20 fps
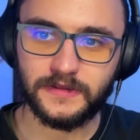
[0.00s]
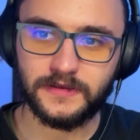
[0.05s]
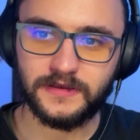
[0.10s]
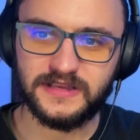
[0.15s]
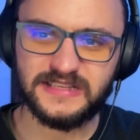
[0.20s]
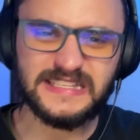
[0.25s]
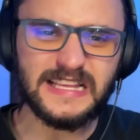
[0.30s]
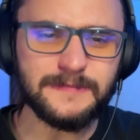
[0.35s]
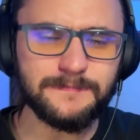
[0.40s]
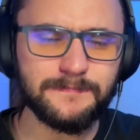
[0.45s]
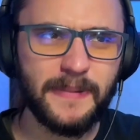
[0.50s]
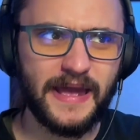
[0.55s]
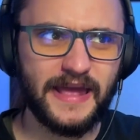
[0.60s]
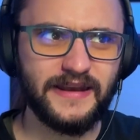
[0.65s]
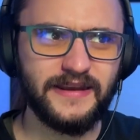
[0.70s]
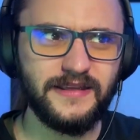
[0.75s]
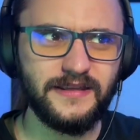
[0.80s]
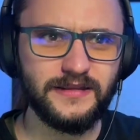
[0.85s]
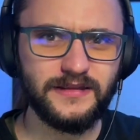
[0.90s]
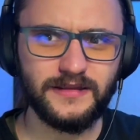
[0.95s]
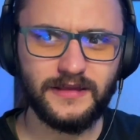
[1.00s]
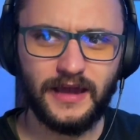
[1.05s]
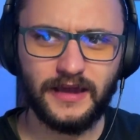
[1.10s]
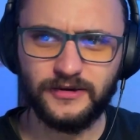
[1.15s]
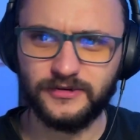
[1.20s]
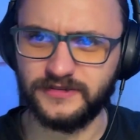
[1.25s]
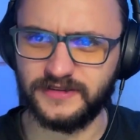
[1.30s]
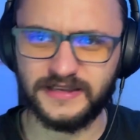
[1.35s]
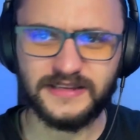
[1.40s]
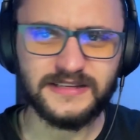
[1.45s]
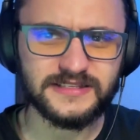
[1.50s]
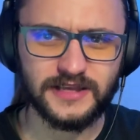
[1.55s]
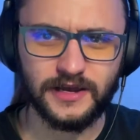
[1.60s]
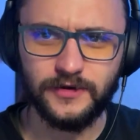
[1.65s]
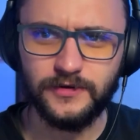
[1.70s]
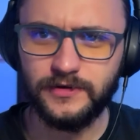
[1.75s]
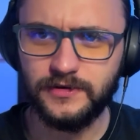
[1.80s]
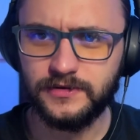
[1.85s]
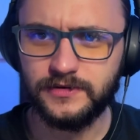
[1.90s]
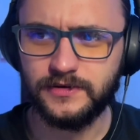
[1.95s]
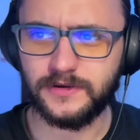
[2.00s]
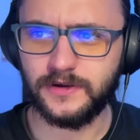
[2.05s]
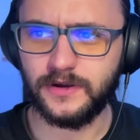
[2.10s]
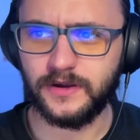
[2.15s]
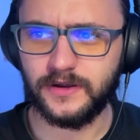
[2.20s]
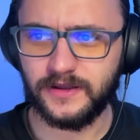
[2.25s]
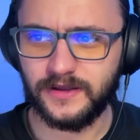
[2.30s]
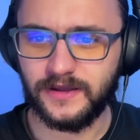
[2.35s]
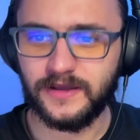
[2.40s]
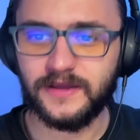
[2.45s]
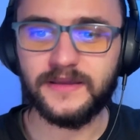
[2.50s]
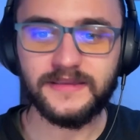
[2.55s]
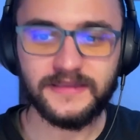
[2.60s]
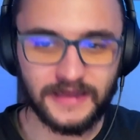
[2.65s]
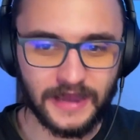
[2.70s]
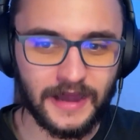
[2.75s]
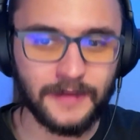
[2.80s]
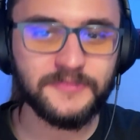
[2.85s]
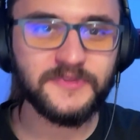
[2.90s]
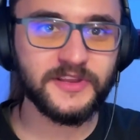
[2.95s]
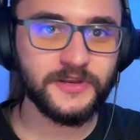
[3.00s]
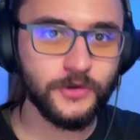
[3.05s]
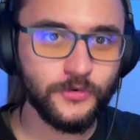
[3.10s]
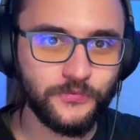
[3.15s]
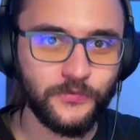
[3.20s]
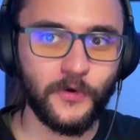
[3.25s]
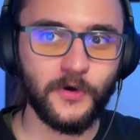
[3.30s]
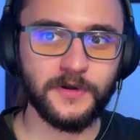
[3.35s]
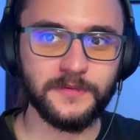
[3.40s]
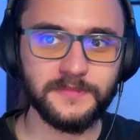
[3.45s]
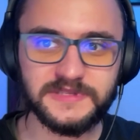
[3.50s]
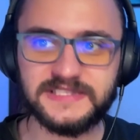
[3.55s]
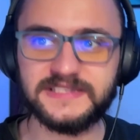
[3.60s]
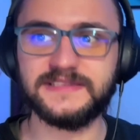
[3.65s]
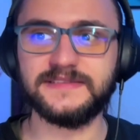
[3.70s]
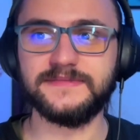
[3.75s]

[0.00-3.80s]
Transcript: Is it Penny? I don't think so. Yup, the new forms.